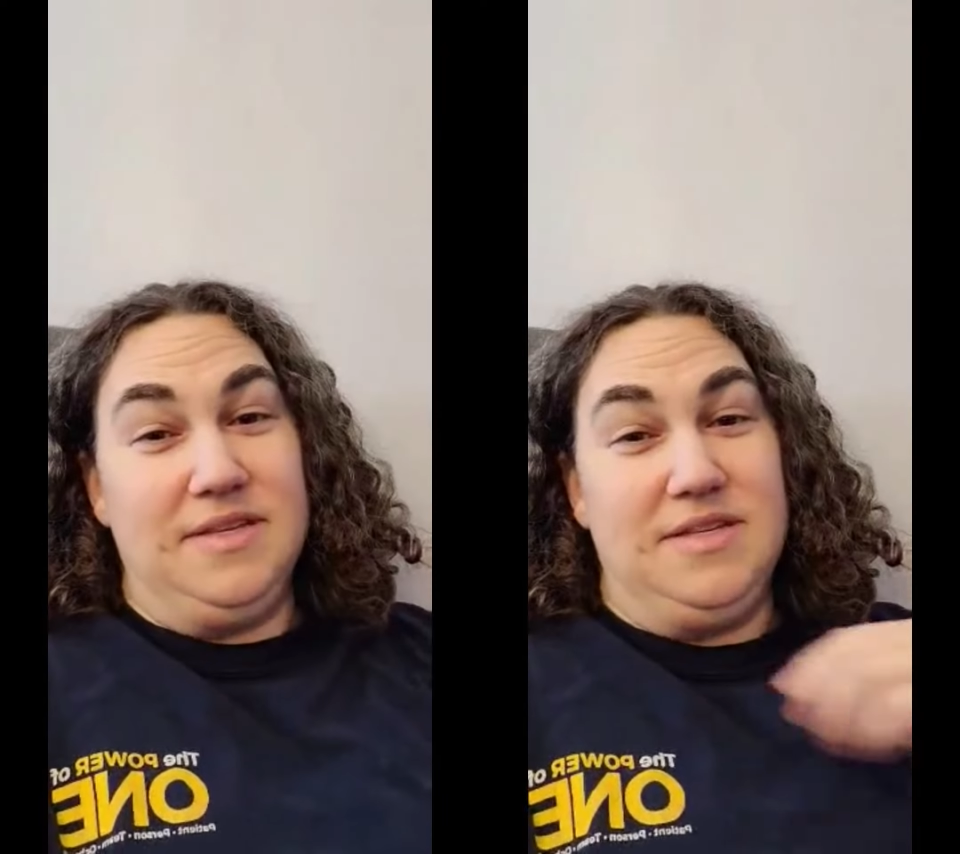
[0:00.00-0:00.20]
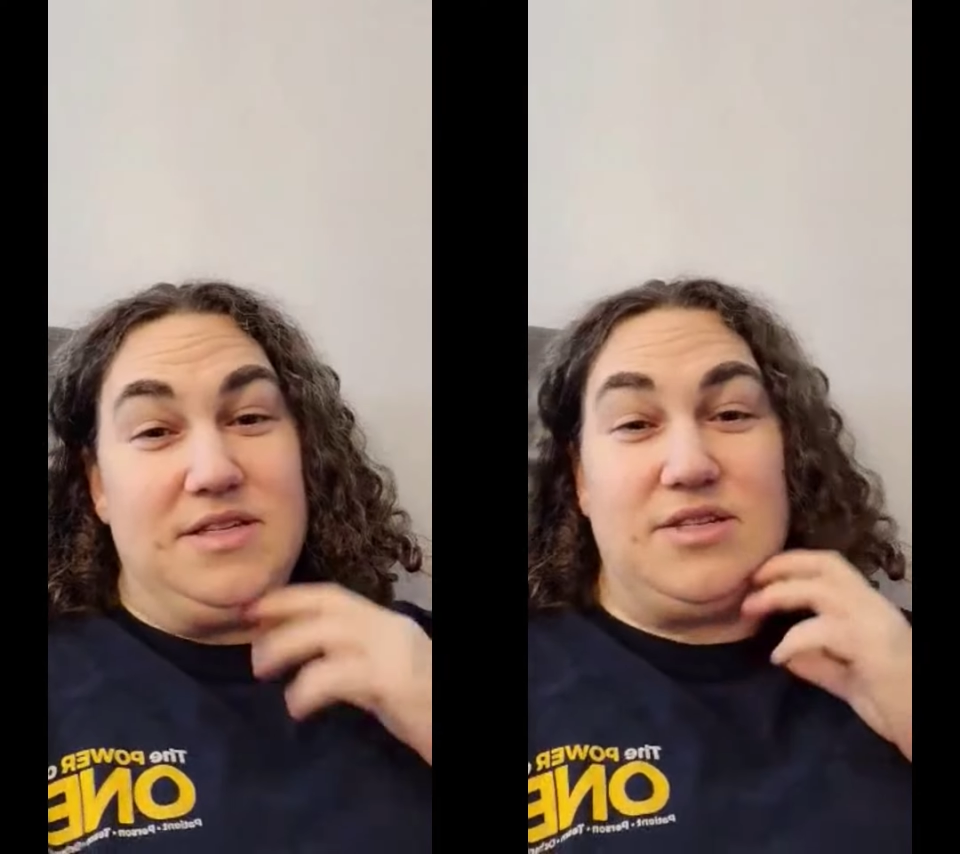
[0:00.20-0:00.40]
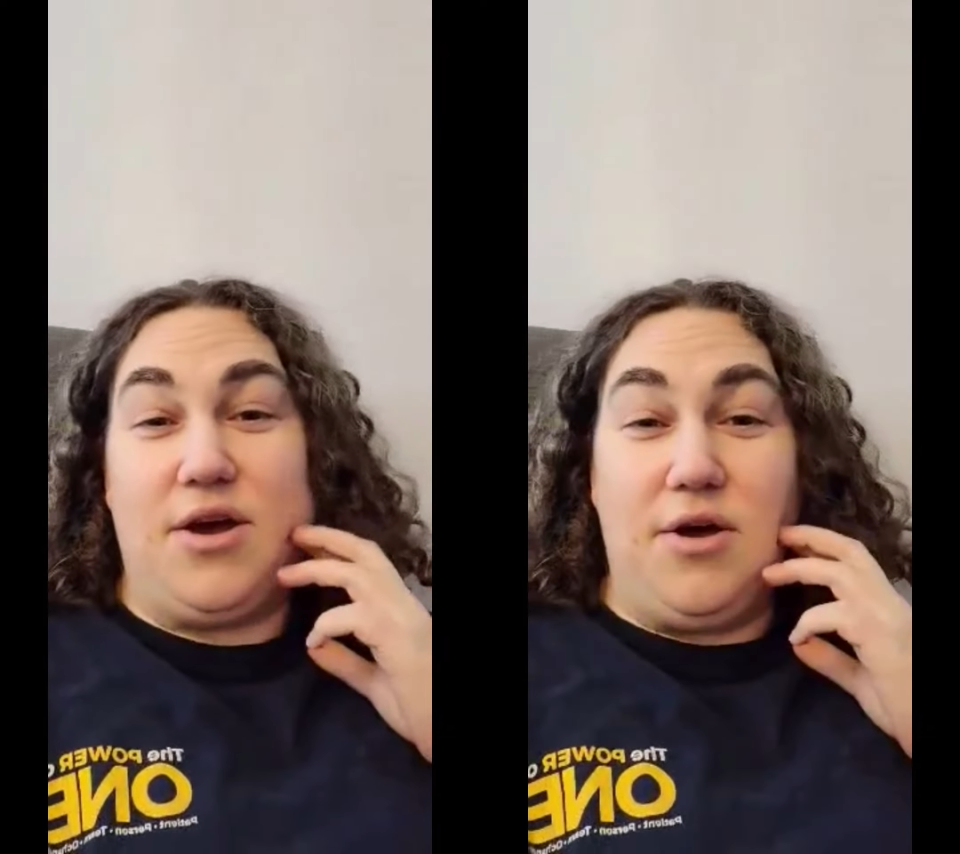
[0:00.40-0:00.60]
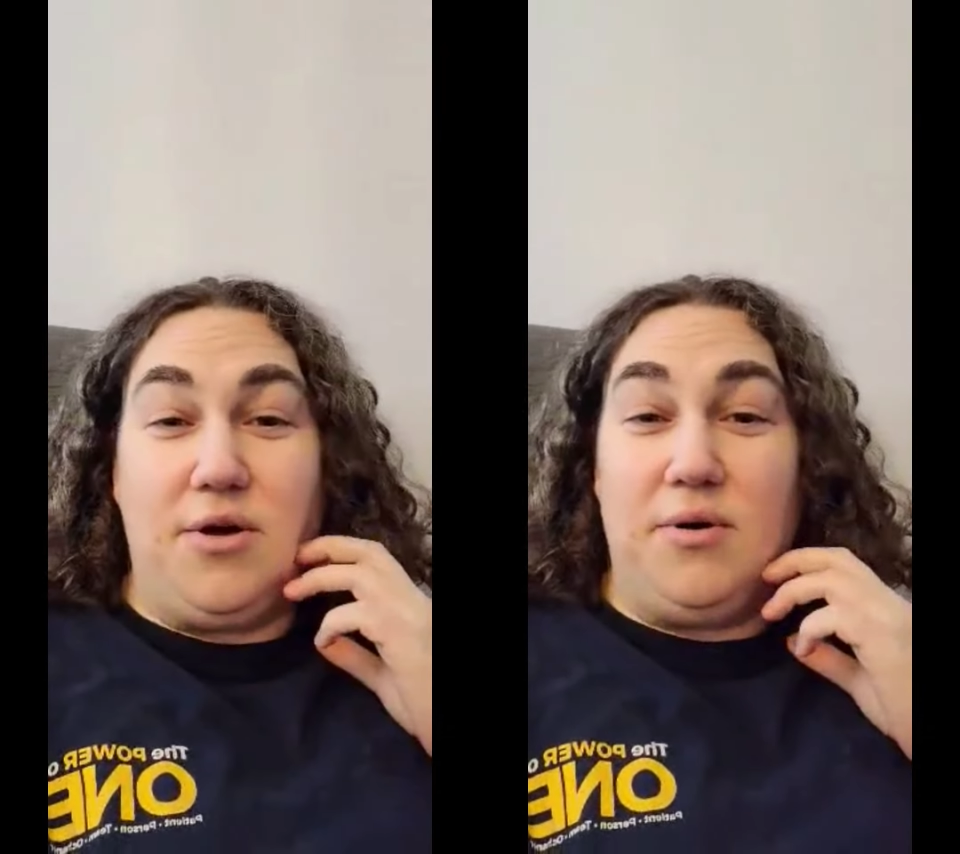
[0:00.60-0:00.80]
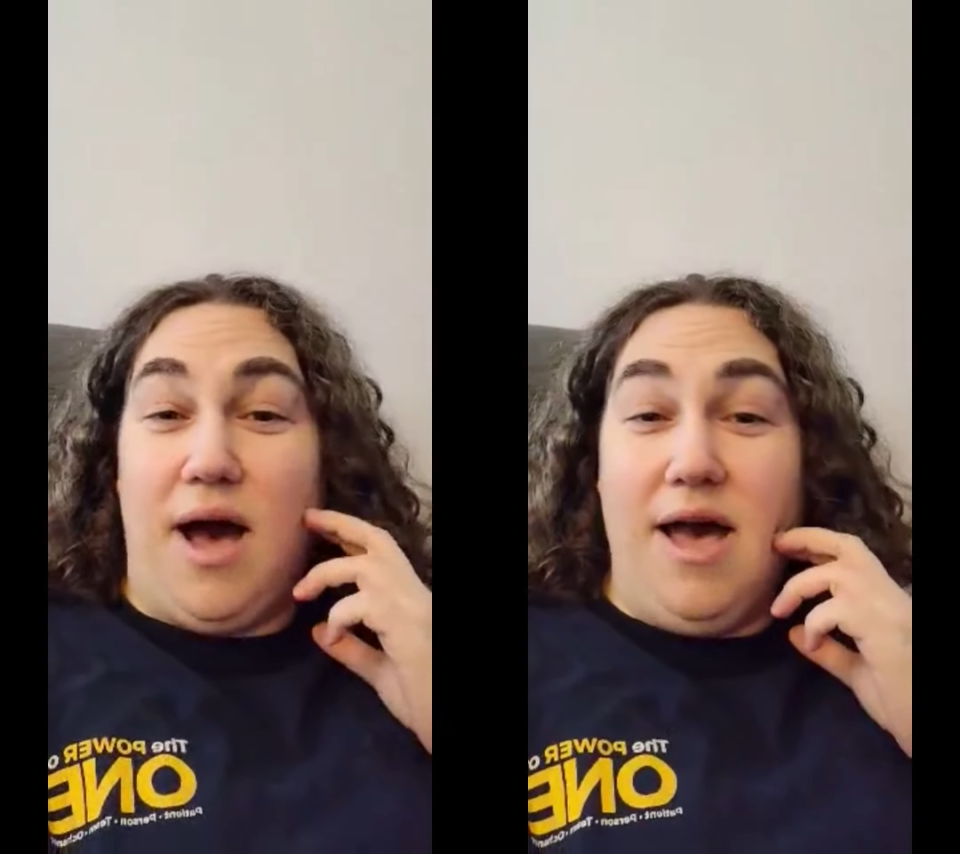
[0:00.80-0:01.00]

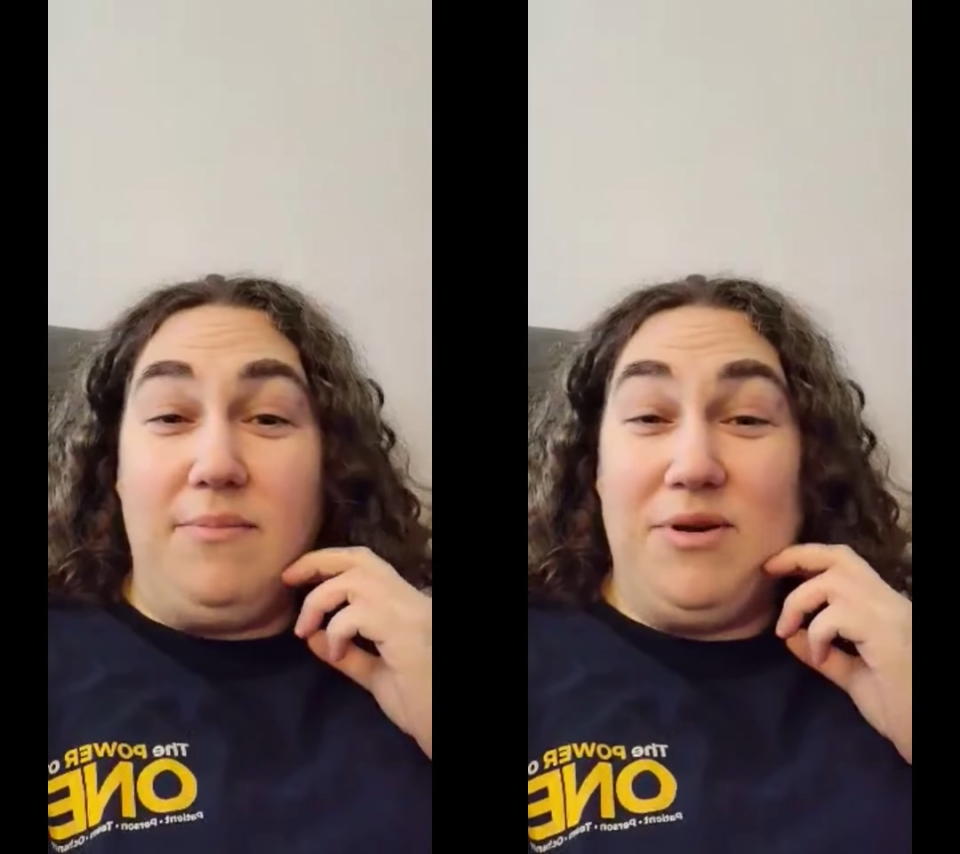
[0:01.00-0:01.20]
So I'm